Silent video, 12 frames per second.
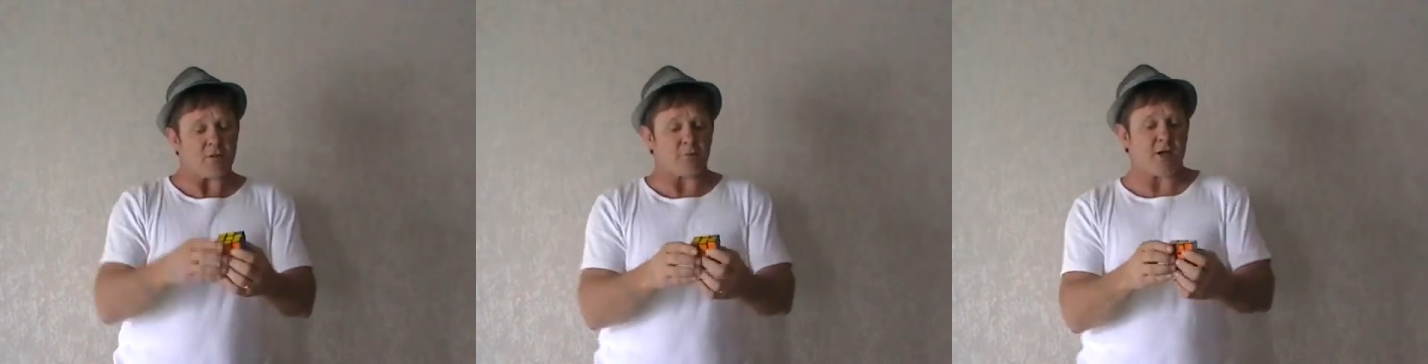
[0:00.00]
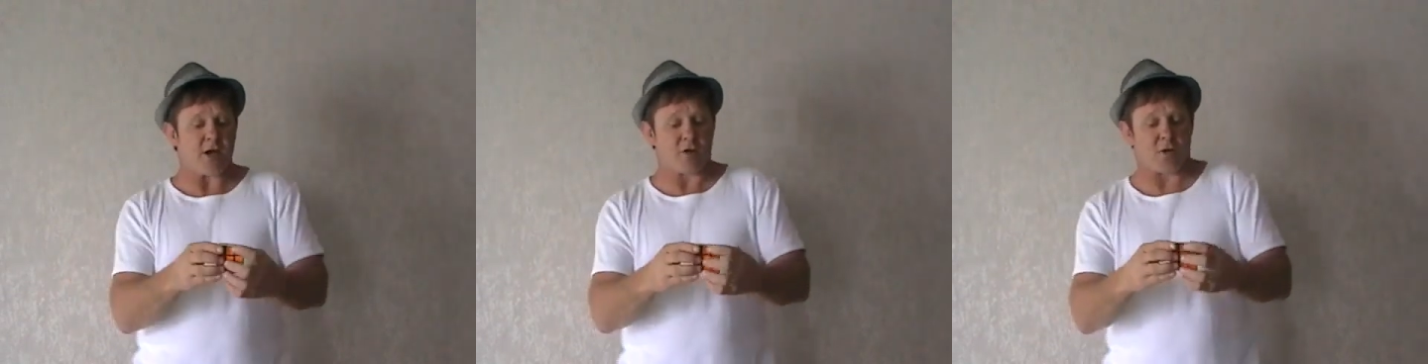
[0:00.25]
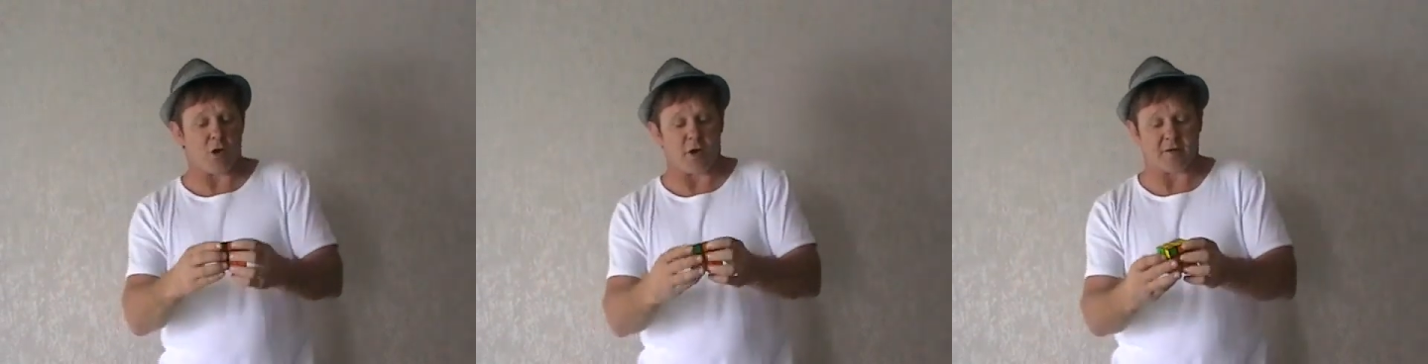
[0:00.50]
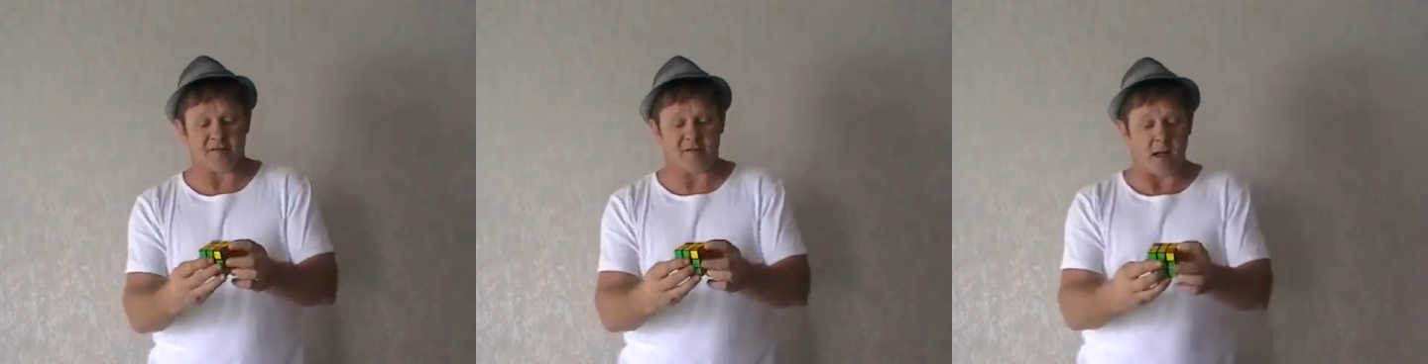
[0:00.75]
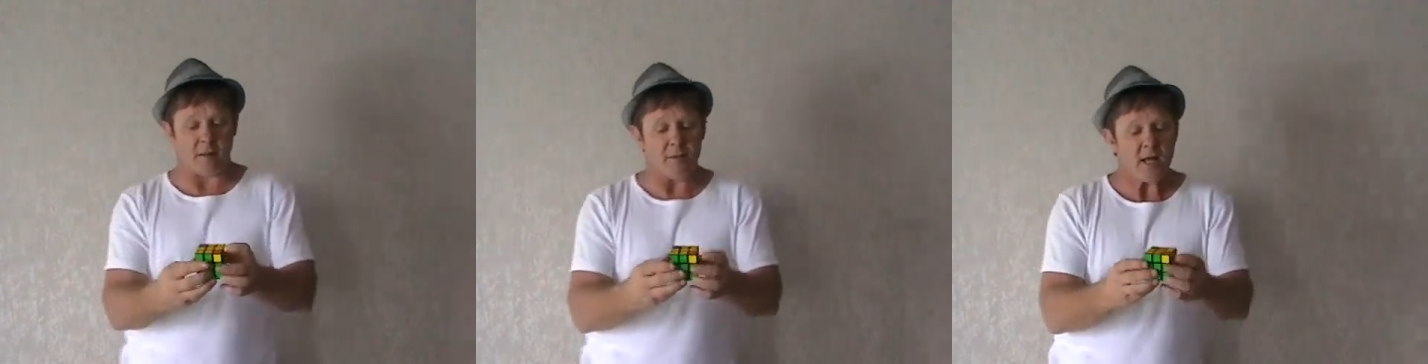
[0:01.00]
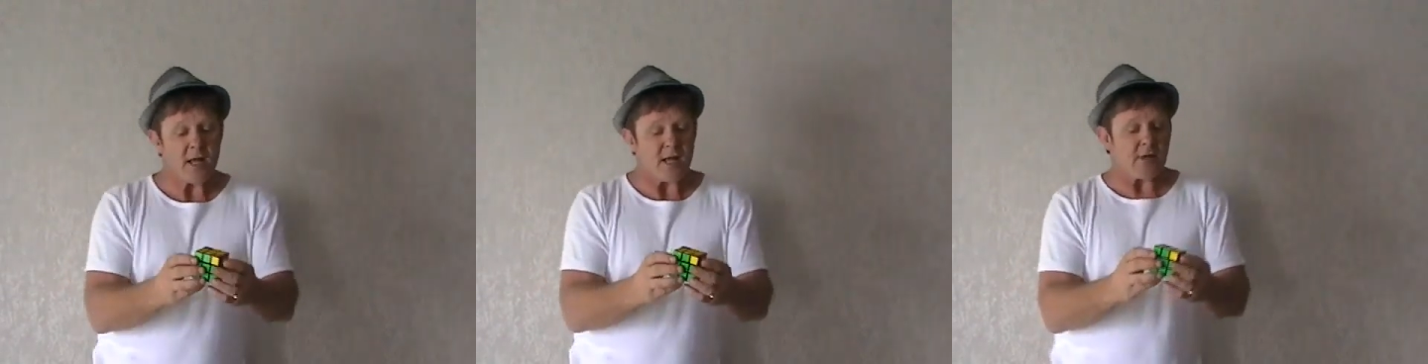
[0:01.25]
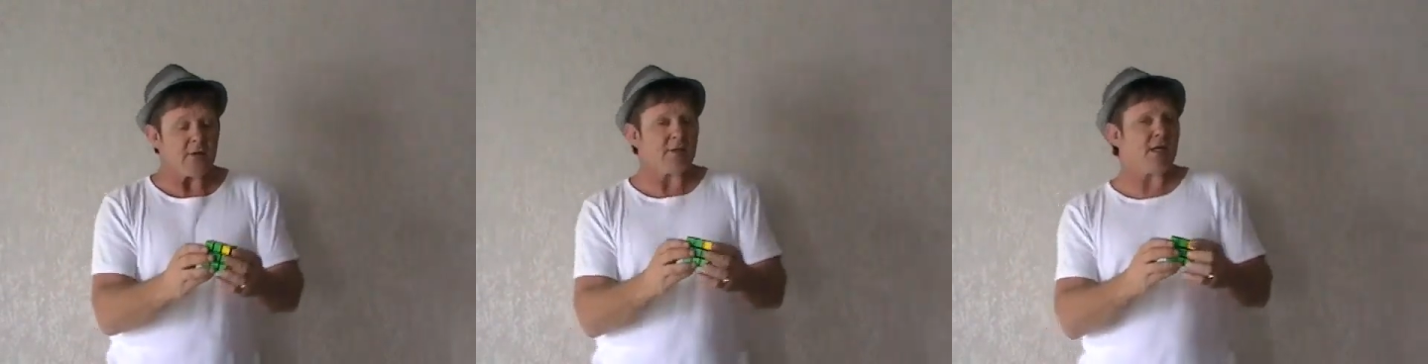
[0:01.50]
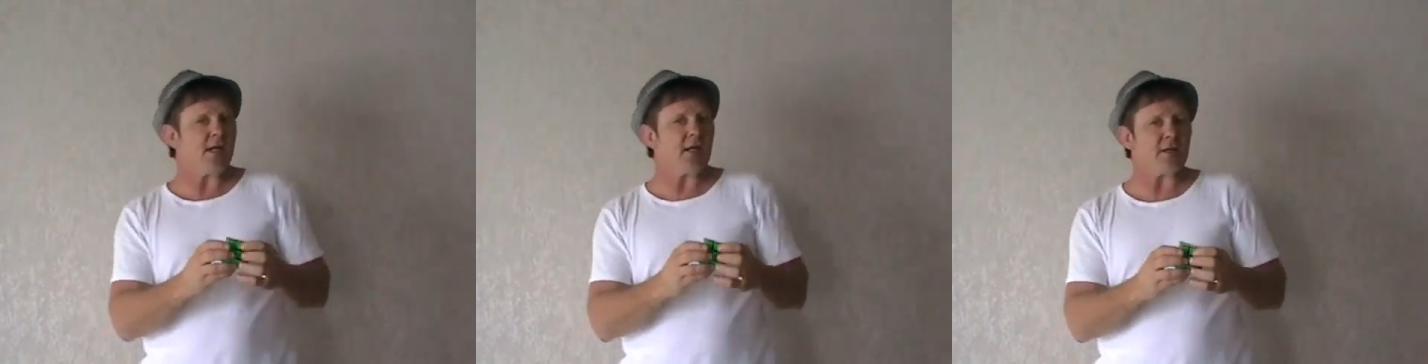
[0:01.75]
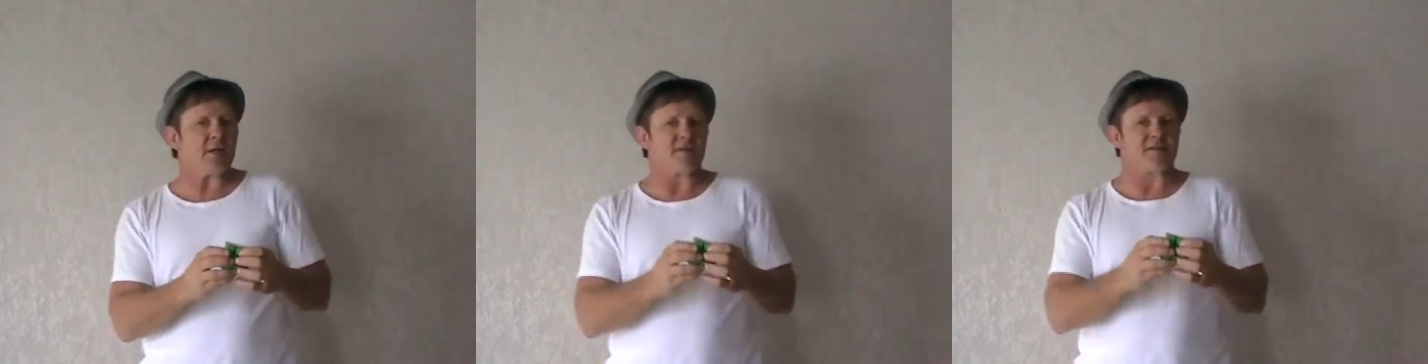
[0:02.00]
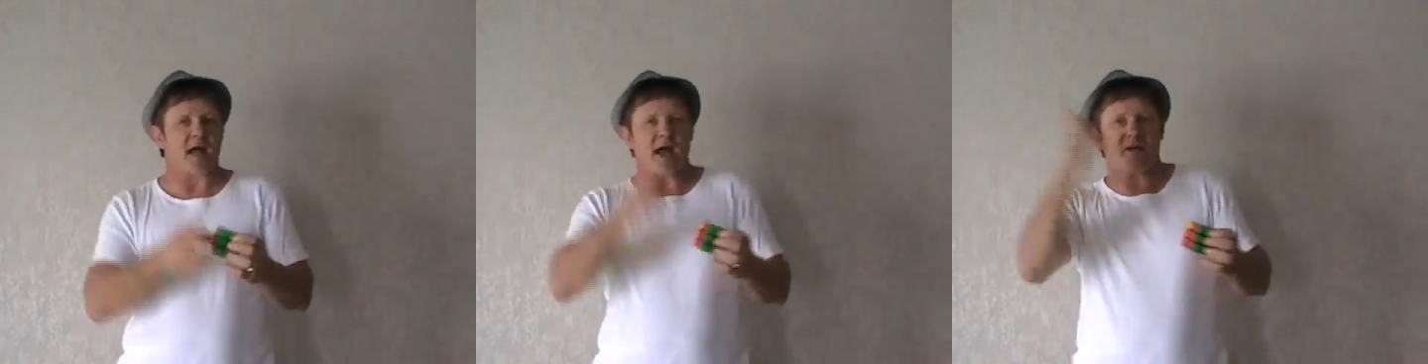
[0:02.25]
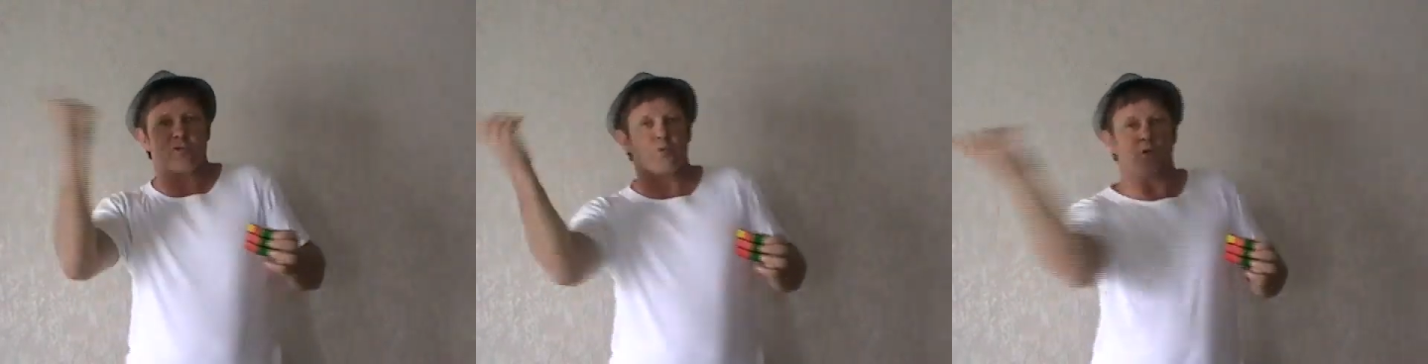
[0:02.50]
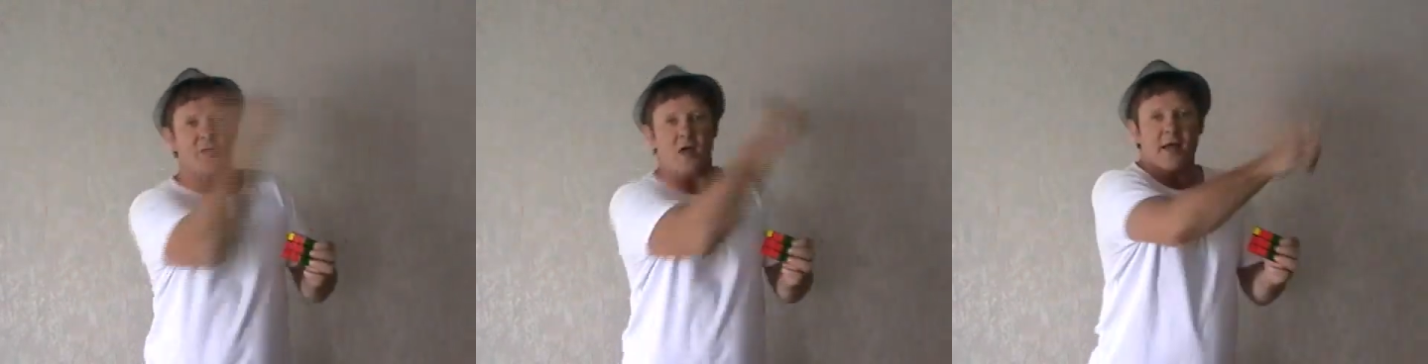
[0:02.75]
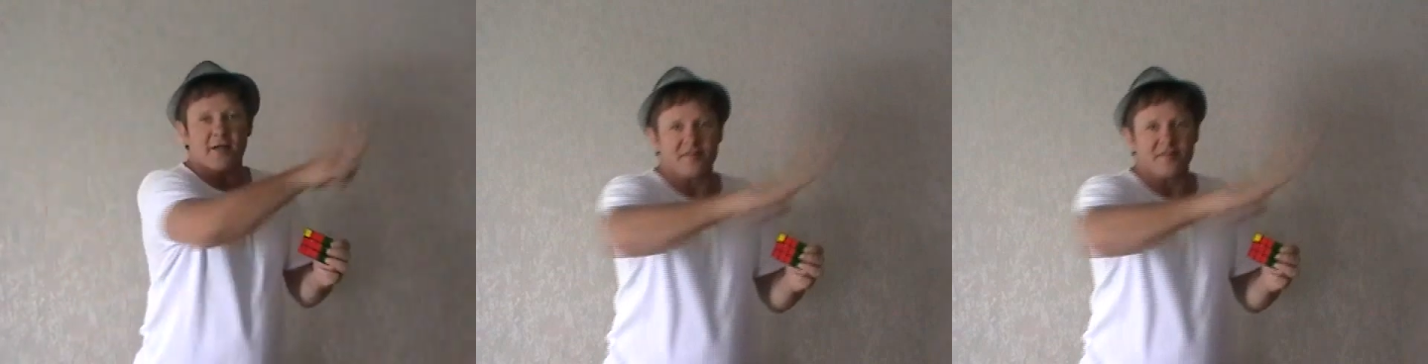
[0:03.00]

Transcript: the periodic sum. Indeed it starts with